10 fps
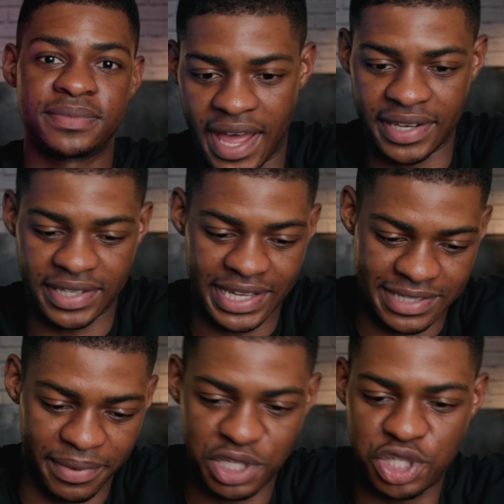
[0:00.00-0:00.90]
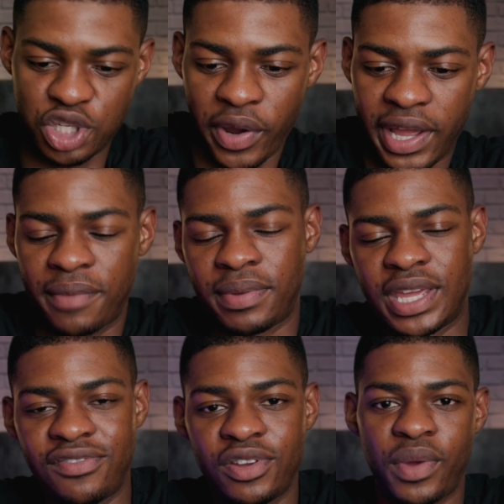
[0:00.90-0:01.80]
and it's about showing up
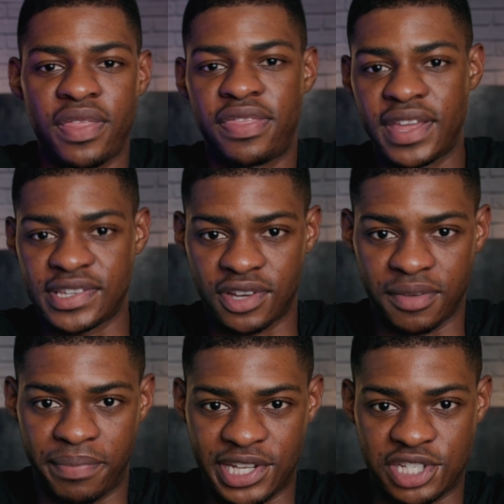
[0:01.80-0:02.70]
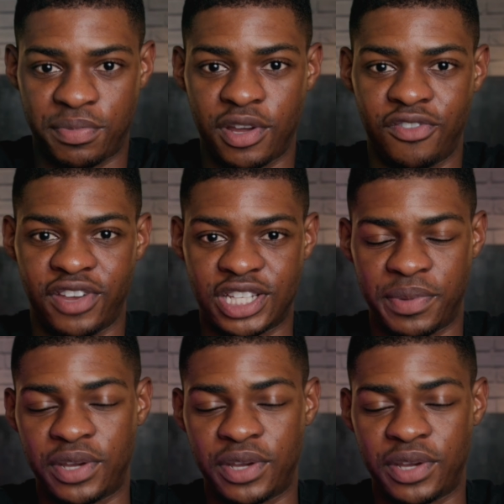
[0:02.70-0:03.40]
even when things aren't picture perfect,